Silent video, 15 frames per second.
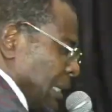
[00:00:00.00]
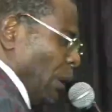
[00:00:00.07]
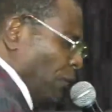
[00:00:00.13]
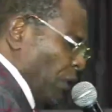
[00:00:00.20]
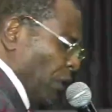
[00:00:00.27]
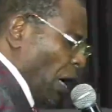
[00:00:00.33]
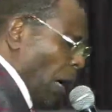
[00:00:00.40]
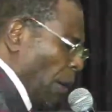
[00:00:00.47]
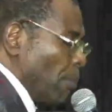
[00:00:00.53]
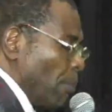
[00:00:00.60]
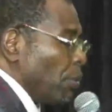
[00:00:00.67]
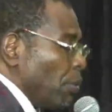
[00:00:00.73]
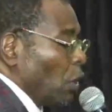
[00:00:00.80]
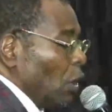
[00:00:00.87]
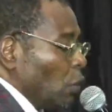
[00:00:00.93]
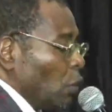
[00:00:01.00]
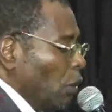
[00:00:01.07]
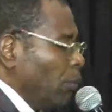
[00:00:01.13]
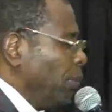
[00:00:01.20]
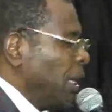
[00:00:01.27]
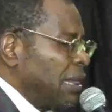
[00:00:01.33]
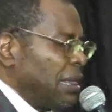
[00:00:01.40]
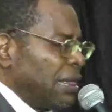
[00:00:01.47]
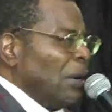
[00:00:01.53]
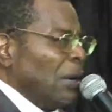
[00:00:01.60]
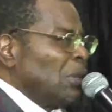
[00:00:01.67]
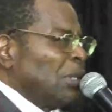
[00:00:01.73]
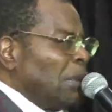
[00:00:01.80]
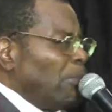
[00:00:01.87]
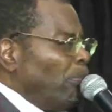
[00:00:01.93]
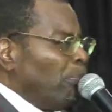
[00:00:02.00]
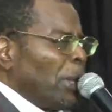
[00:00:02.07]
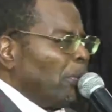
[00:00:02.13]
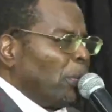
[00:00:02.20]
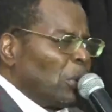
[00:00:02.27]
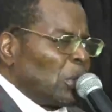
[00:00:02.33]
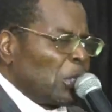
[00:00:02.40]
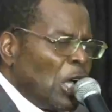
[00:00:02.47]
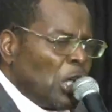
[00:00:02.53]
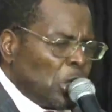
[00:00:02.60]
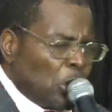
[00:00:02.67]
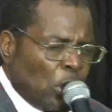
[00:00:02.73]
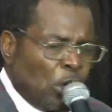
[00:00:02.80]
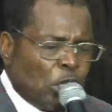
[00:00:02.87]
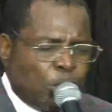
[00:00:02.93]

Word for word: of the uh, Hebron will be a thousand people's souls